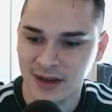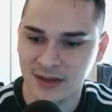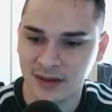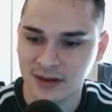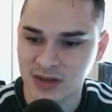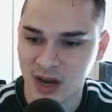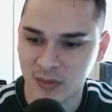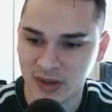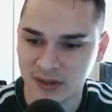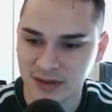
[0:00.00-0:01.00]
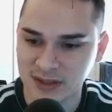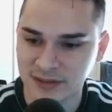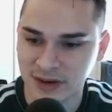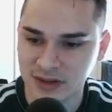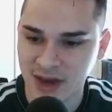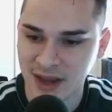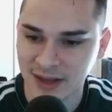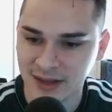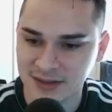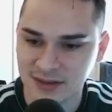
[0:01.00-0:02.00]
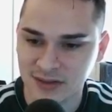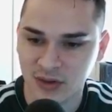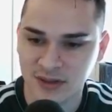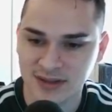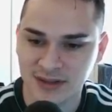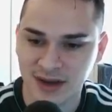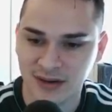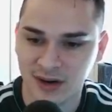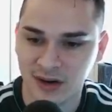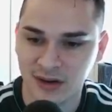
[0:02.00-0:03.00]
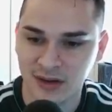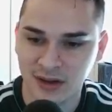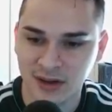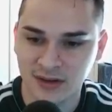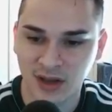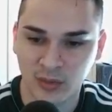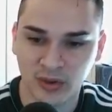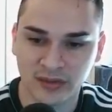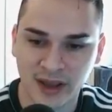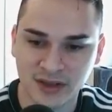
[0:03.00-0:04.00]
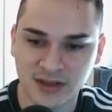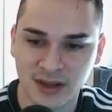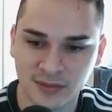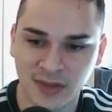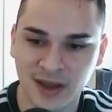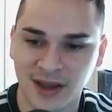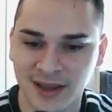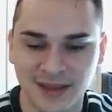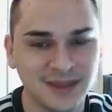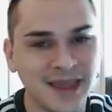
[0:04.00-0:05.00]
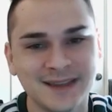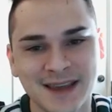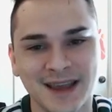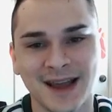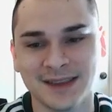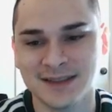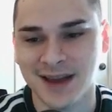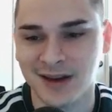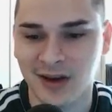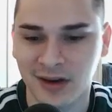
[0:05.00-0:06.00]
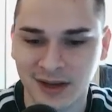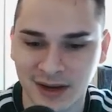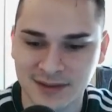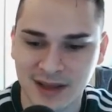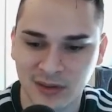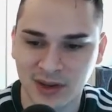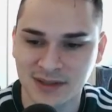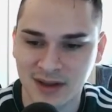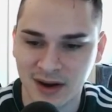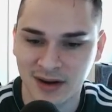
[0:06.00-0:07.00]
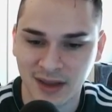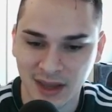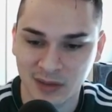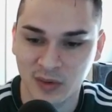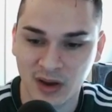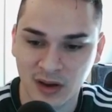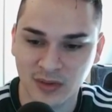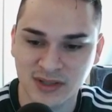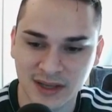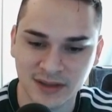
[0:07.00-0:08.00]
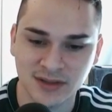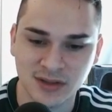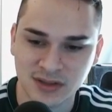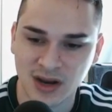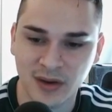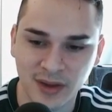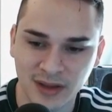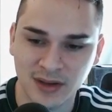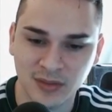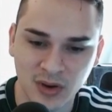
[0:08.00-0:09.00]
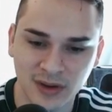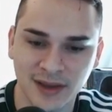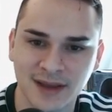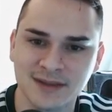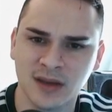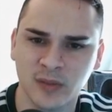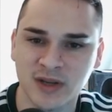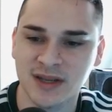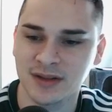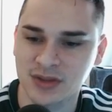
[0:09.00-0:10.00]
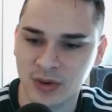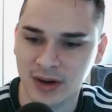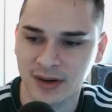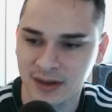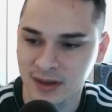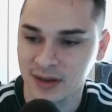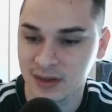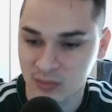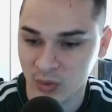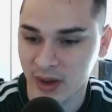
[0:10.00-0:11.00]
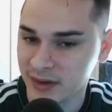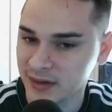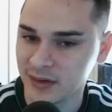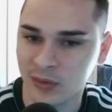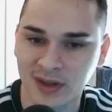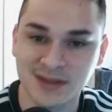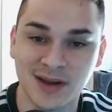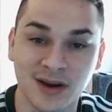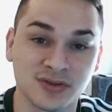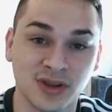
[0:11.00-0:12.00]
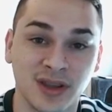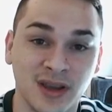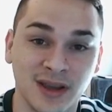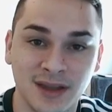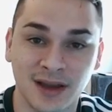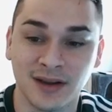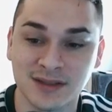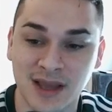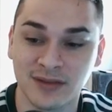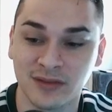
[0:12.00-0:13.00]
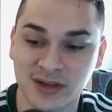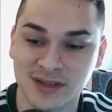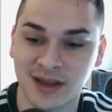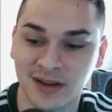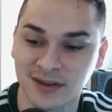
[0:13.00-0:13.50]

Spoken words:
Then you drop in the rest of our dragons towards the Town Hall, double rage them. They take out the Town Hall, get us that 1-star, and we almost get the 2-star. We end up going like 10% short, but 1-star is really good. Town Hall 7 versus Town Hall